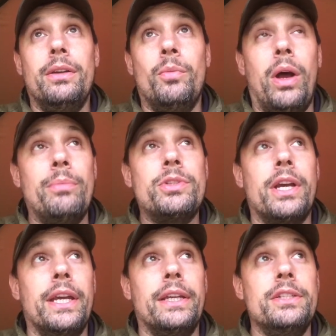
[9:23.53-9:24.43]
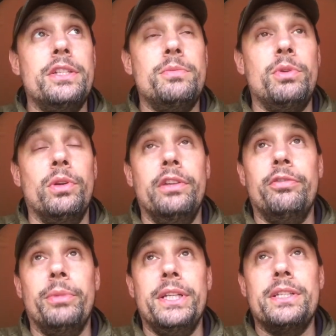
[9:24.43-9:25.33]
what I'm saying is just purely
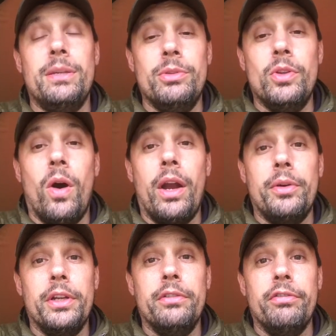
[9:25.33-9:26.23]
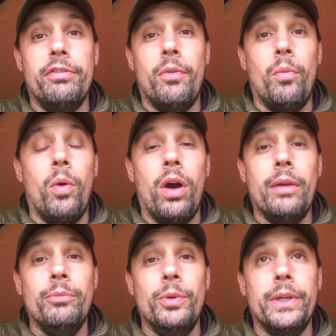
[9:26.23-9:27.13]
for me to keep a diary of what
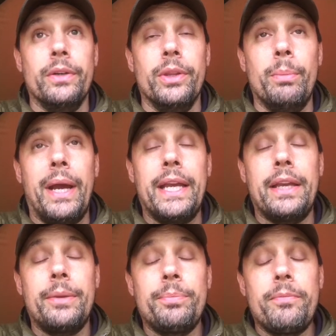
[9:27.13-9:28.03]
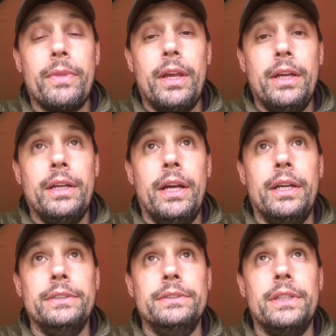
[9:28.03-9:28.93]
I'm doing on the bank
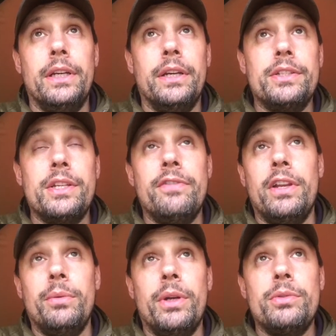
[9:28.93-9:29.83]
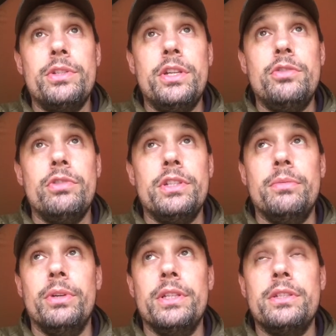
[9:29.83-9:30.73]
and see if anyone else is
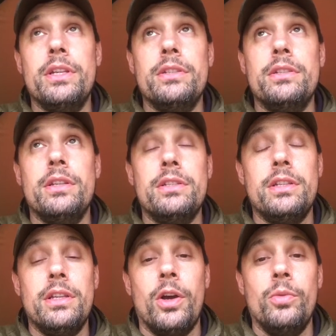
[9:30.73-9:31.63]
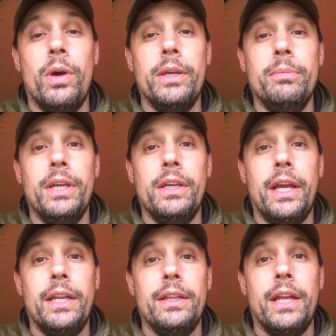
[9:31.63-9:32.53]
interested. But there's in no way
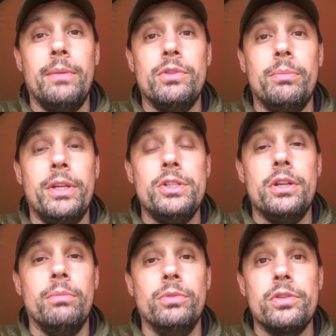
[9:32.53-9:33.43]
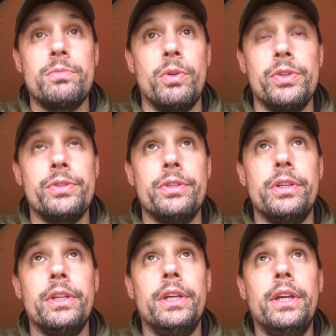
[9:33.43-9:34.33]
any of the names I mentioned, I'm not sponsored.
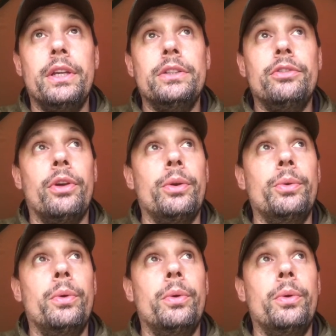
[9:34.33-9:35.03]
So